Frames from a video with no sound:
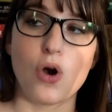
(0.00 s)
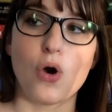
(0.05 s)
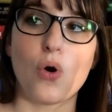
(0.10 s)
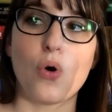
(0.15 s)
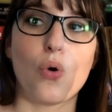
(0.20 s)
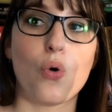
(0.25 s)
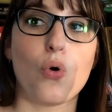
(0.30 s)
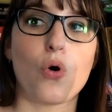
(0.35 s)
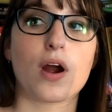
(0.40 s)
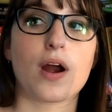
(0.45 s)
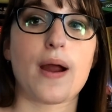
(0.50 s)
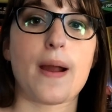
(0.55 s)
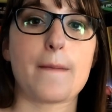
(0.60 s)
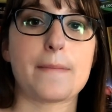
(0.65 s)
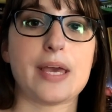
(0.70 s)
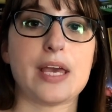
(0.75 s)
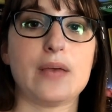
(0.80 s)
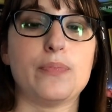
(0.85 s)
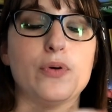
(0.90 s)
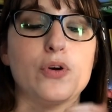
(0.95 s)
or
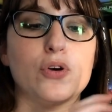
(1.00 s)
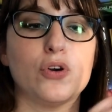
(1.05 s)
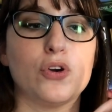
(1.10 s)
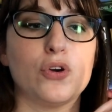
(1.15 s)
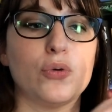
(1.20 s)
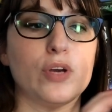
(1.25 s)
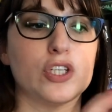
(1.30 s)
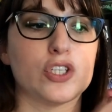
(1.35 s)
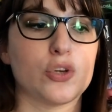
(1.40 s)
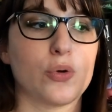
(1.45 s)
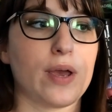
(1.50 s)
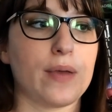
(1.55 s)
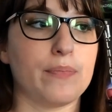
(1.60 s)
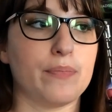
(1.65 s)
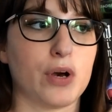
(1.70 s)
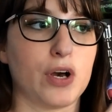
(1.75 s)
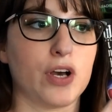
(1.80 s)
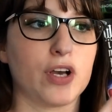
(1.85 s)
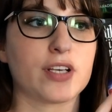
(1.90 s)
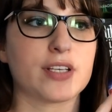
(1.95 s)
people who enjoy
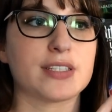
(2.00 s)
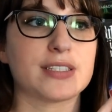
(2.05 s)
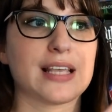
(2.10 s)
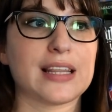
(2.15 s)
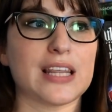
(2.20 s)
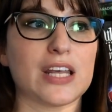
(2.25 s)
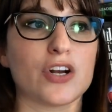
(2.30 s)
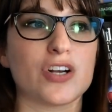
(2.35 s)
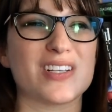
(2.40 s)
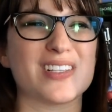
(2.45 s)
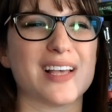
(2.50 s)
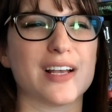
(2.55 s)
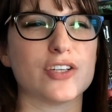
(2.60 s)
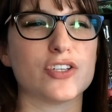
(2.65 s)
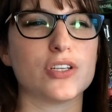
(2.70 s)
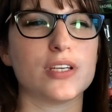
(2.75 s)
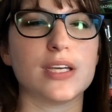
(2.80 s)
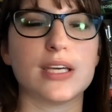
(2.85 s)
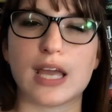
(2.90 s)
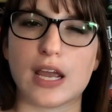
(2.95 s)
books that are
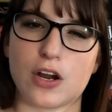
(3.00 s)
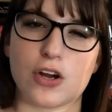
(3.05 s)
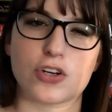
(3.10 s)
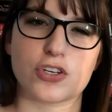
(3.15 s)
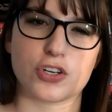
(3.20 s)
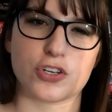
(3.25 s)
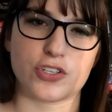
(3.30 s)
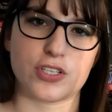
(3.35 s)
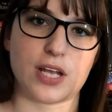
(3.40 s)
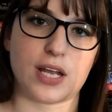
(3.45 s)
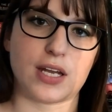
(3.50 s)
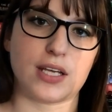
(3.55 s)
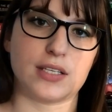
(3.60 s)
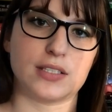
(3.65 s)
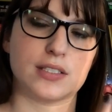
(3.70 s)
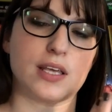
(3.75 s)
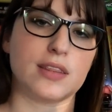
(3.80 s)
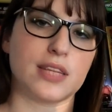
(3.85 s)
essentially character studies.